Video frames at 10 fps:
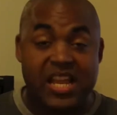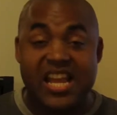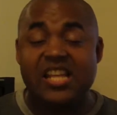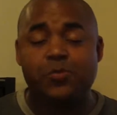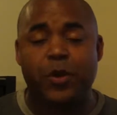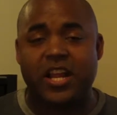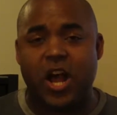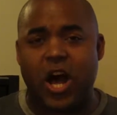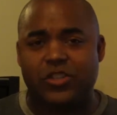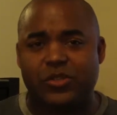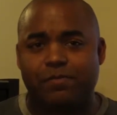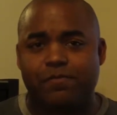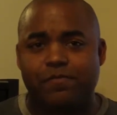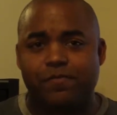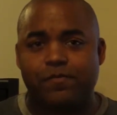he's pretty awesome.
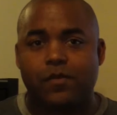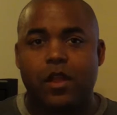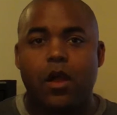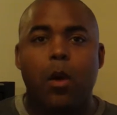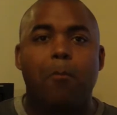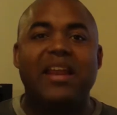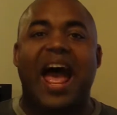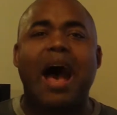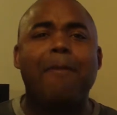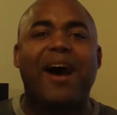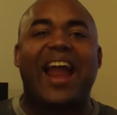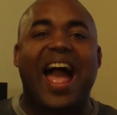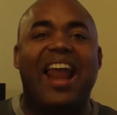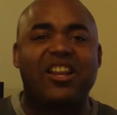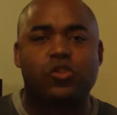But how about
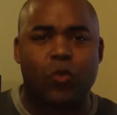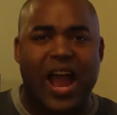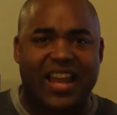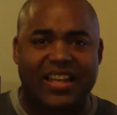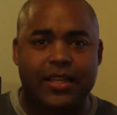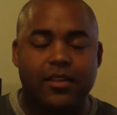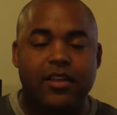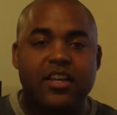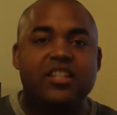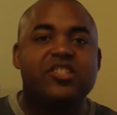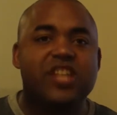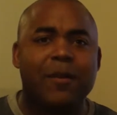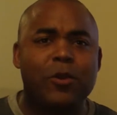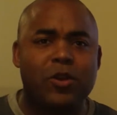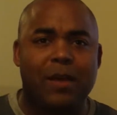Alex Riley?
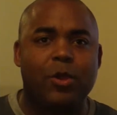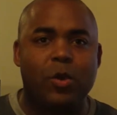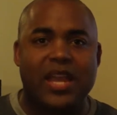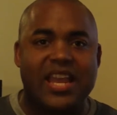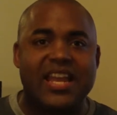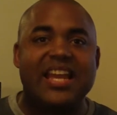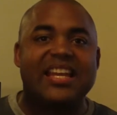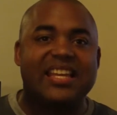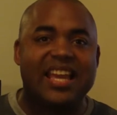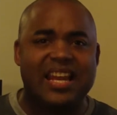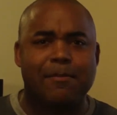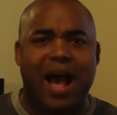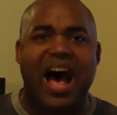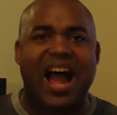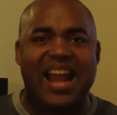WWE getting
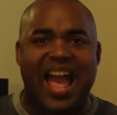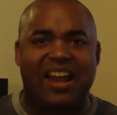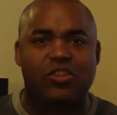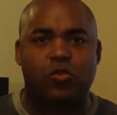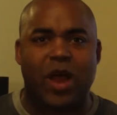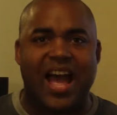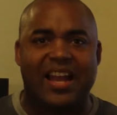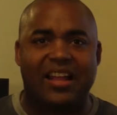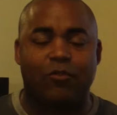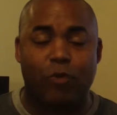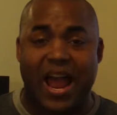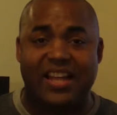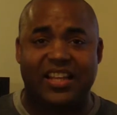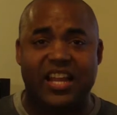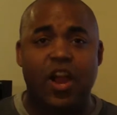behind Alex
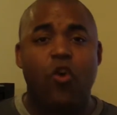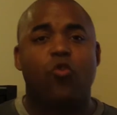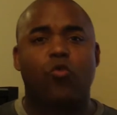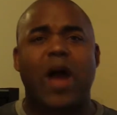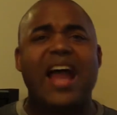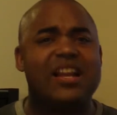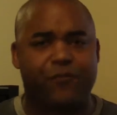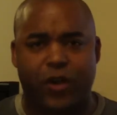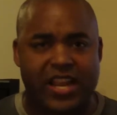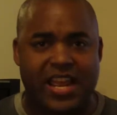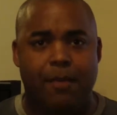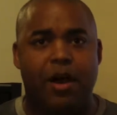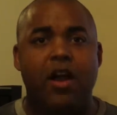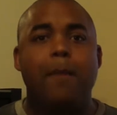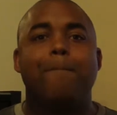Riley, writing for him,
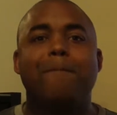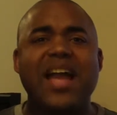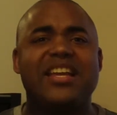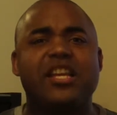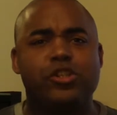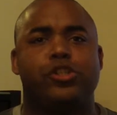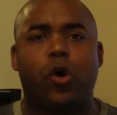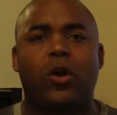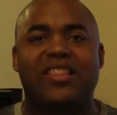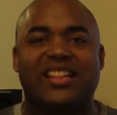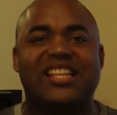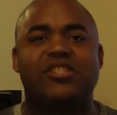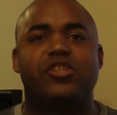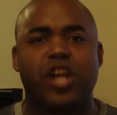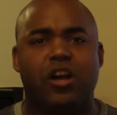making sure that
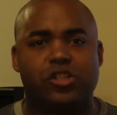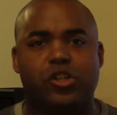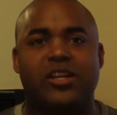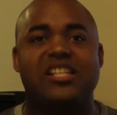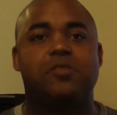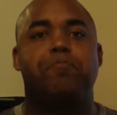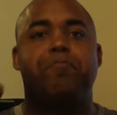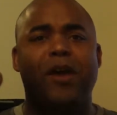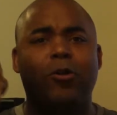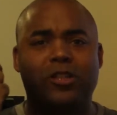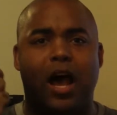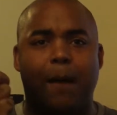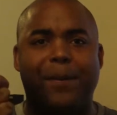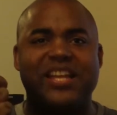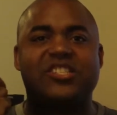this youngster is built
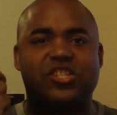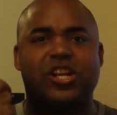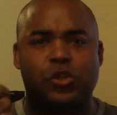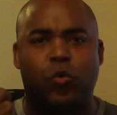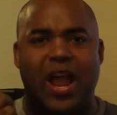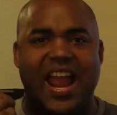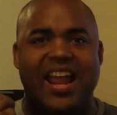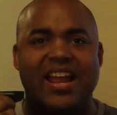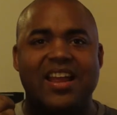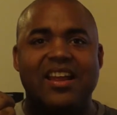up in such a way